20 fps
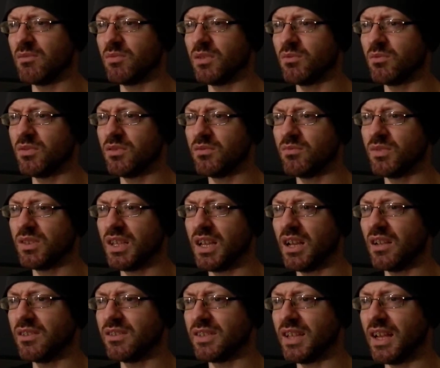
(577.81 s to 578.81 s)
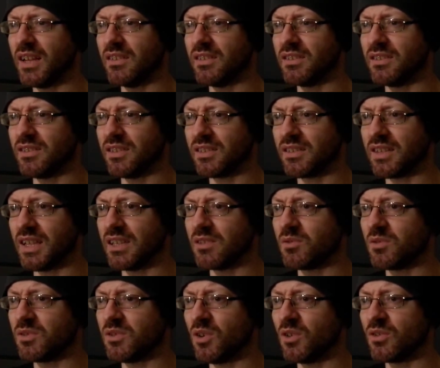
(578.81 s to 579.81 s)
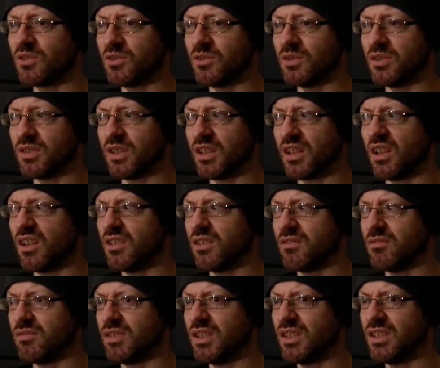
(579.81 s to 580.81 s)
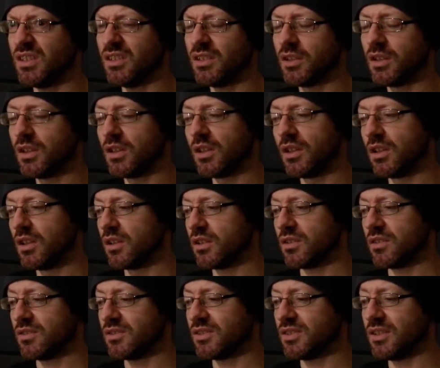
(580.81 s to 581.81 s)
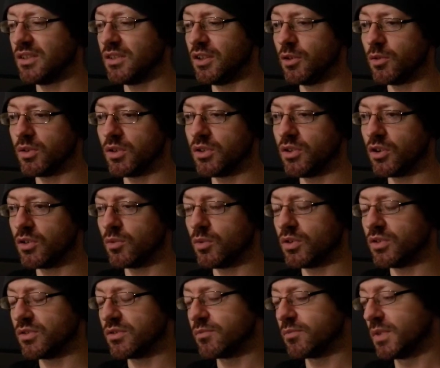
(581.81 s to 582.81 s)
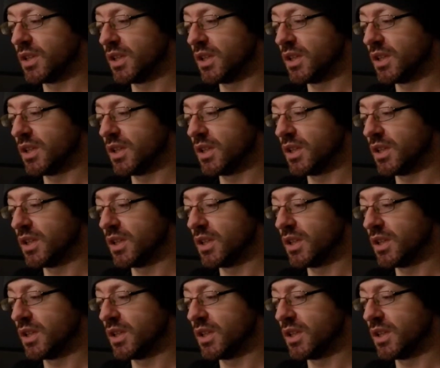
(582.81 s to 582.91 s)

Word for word: What what, what the is that?" And he's like, "That's what dogs do." And she's like, "Oh, really?" Because she didn't know what a dog was,